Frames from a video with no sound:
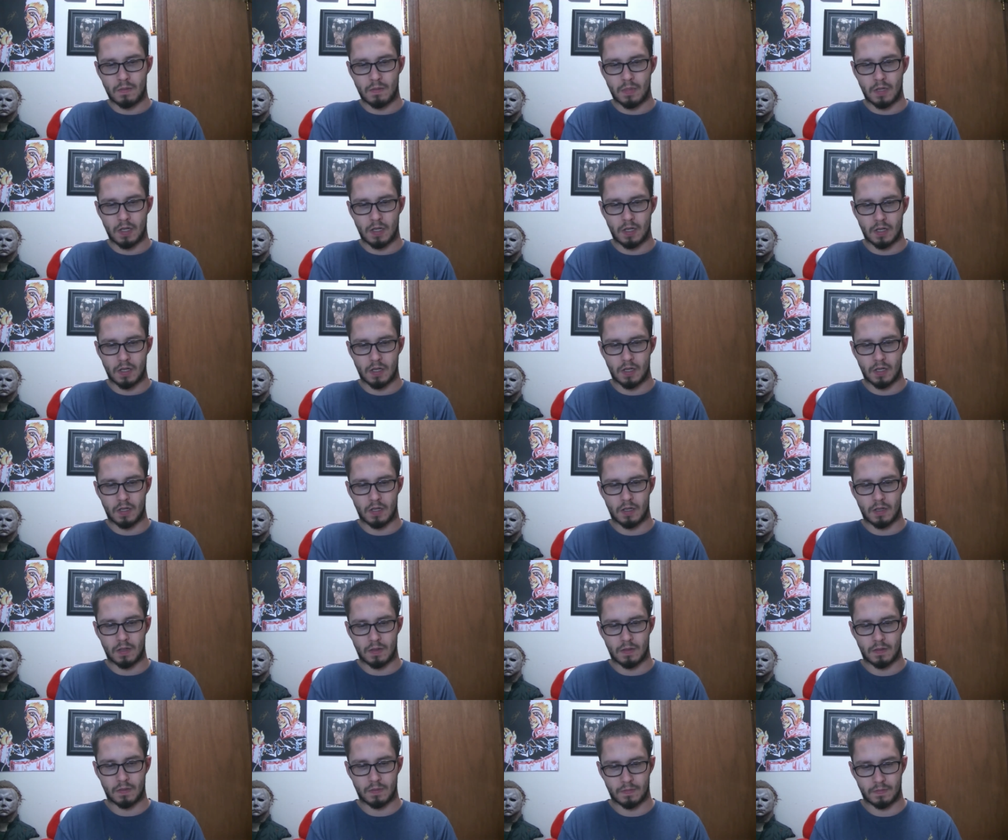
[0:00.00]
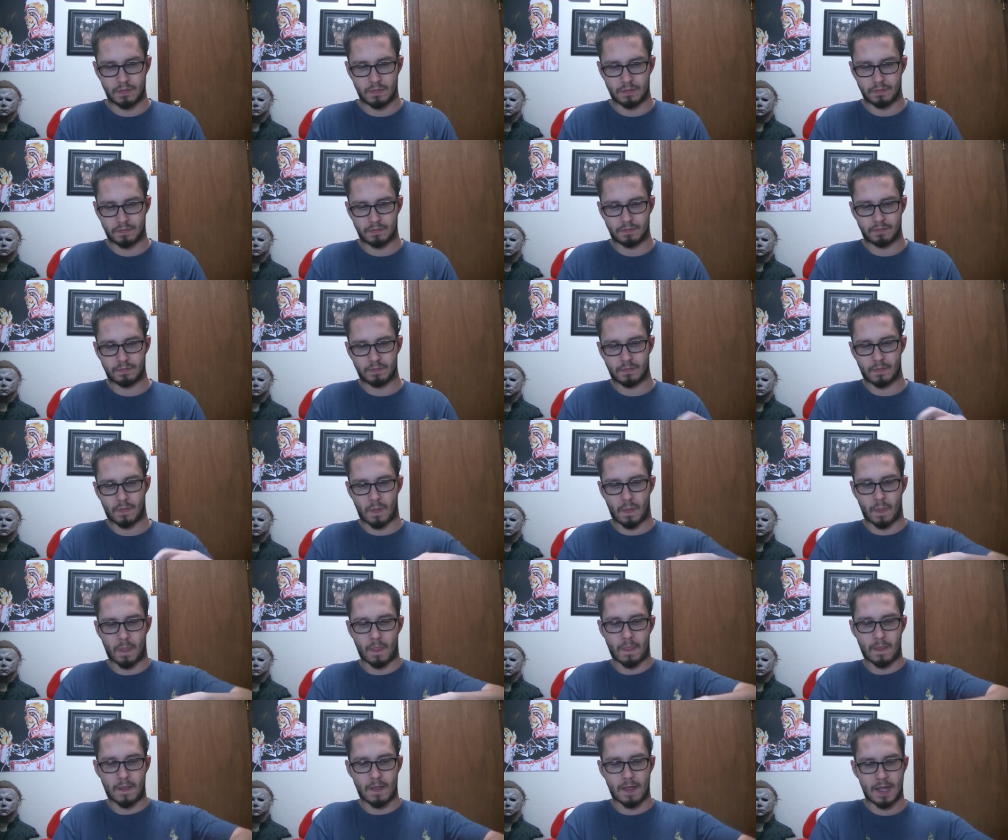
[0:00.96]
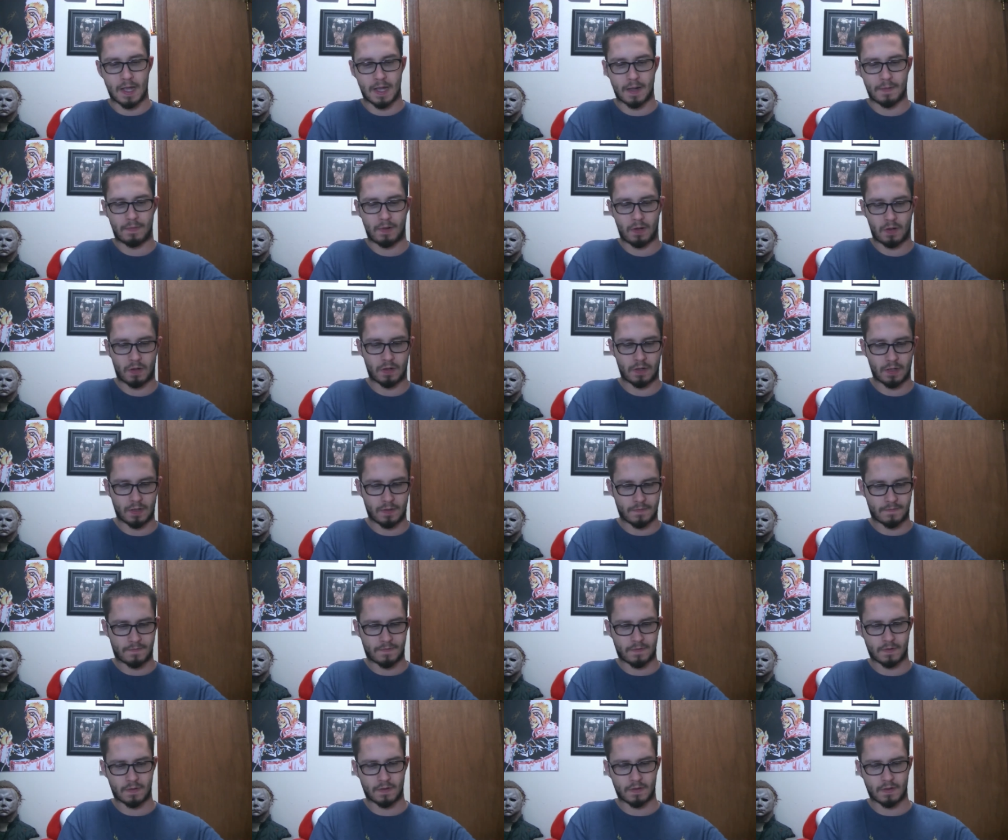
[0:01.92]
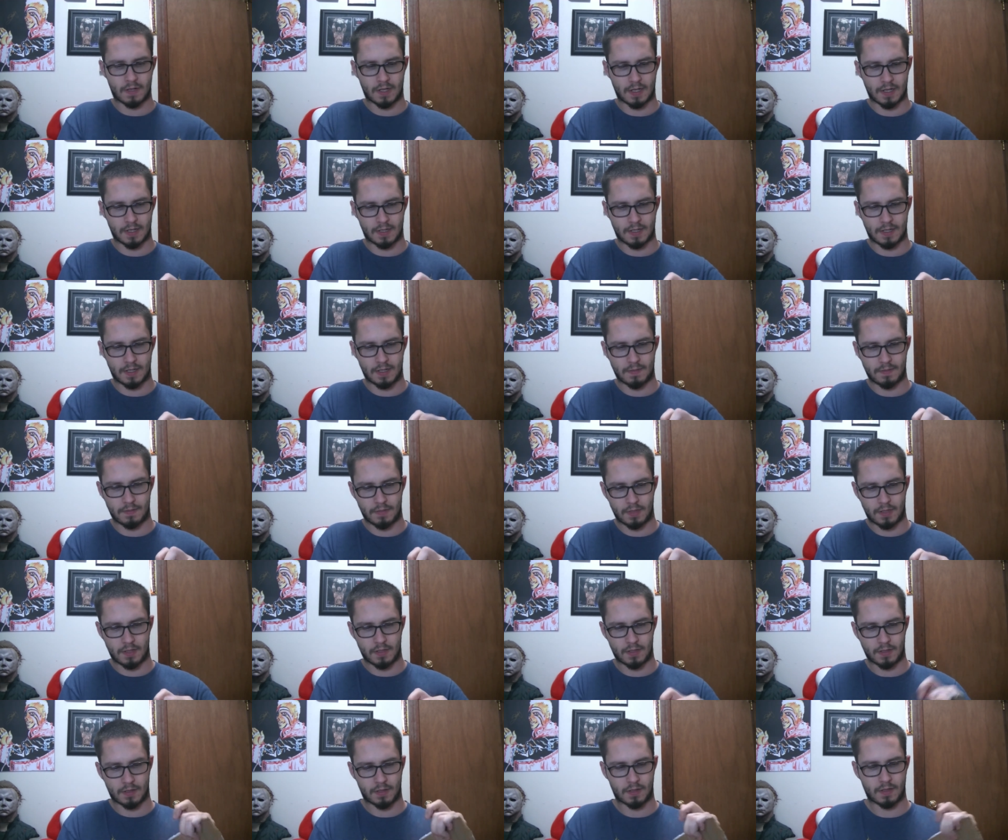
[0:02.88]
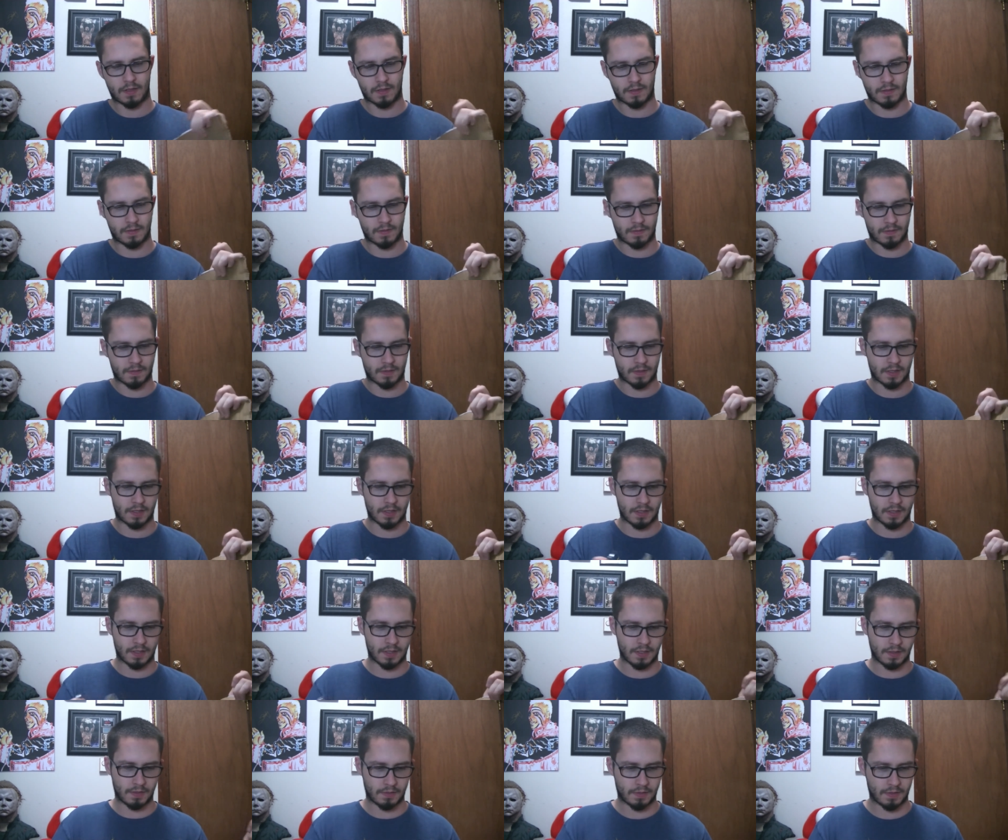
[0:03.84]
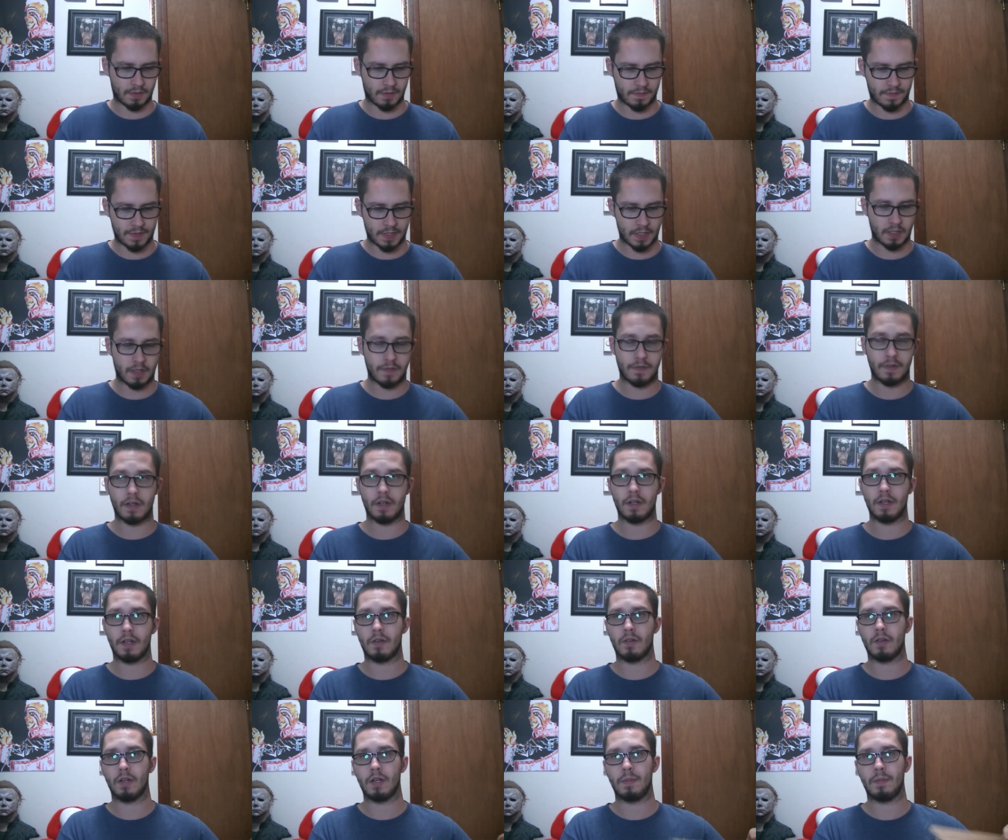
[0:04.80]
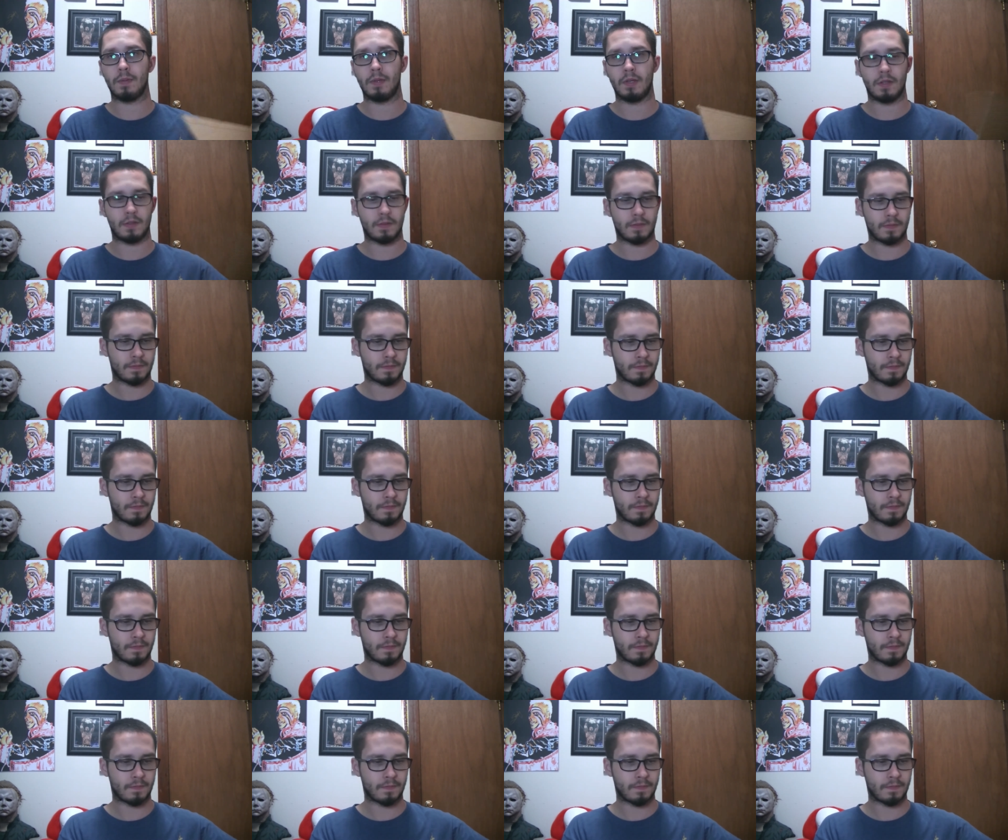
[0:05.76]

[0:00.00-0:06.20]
but, uh, I bought it for like 10 bucks because it was very, very creepy